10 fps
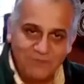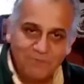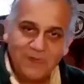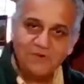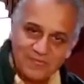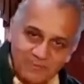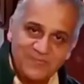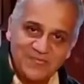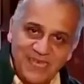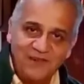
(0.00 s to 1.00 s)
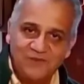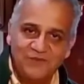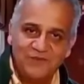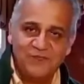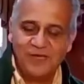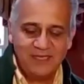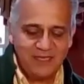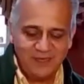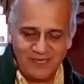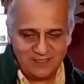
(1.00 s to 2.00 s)
to empower themselves. So
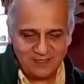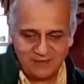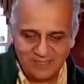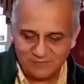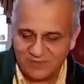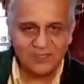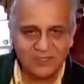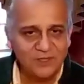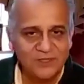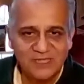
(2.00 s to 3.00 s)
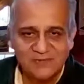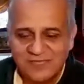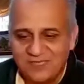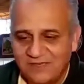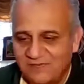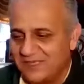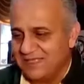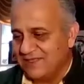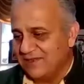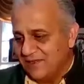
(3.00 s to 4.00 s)
I worked closely with
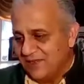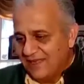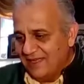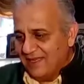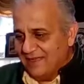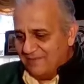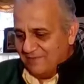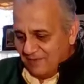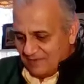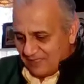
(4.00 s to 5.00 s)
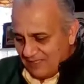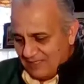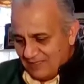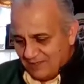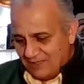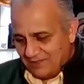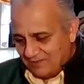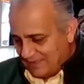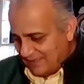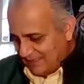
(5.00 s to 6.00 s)
Shafiq. So I was very sorry
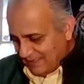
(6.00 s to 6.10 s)
to.